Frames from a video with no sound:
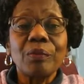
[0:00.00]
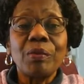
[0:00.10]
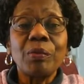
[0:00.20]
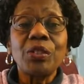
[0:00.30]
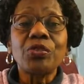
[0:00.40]

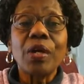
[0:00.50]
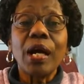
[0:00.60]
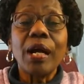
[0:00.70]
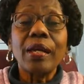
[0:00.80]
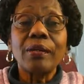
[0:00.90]
but we
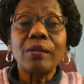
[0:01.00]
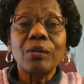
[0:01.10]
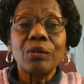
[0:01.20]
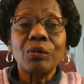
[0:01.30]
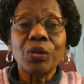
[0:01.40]
try
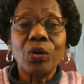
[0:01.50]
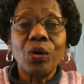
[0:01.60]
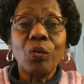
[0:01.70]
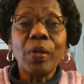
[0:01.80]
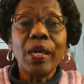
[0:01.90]
with
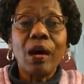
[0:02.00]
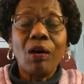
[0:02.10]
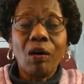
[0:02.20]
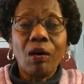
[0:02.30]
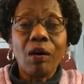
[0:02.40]
all we
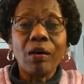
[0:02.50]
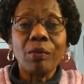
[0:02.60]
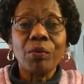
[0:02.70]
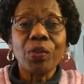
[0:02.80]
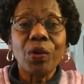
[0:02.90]

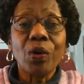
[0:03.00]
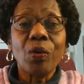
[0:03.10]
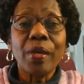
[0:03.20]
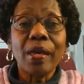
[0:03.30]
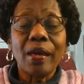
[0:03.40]
are and with
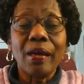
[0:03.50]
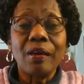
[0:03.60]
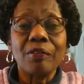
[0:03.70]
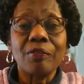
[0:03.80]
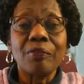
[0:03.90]
all we
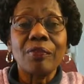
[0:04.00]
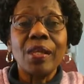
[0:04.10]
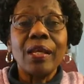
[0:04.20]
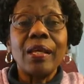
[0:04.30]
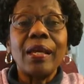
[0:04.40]
have.
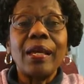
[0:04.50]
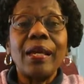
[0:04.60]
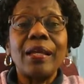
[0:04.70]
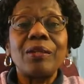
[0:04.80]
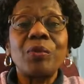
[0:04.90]

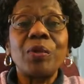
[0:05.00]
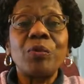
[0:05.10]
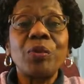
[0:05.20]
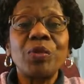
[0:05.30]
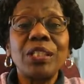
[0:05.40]
And
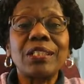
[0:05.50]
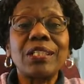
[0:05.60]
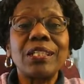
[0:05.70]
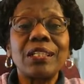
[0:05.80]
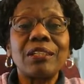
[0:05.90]
when we
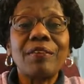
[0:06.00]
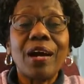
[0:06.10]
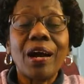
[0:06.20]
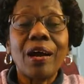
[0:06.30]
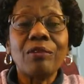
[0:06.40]
reach the end
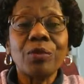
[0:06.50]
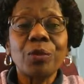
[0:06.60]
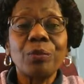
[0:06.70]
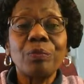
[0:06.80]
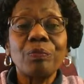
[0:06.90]
of our
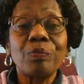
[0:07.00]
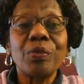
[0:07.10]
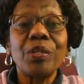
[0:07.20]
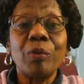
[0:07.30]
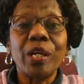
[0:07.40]
rope,
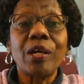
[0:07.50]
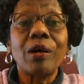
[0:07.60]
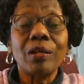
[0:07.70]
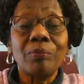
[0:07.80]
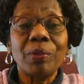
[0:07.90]
then we
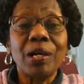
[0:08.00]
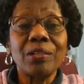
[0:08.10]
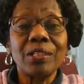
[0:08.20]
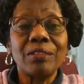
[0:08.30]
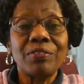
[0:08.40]
call
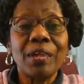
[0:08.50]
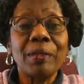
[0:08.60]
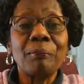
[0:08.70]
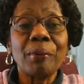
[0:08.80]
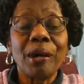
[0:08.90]
upon the
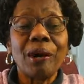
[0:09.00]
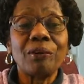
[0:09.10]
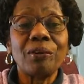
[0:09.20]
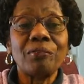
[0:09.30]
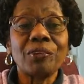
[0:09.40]
divine
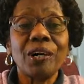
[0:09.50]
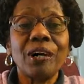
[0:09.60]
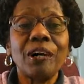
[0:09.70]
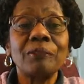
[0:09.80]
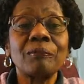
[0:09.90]
power of
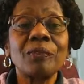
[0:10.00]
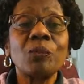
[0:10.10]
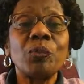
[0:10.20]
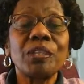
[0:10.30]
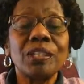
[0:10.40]
God
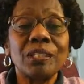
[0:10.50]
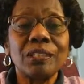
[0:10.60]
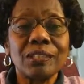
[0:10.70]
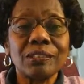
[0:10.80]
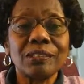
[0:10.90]

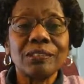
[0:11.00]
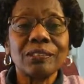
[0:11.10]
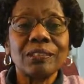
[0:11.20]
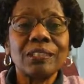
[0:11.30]
within us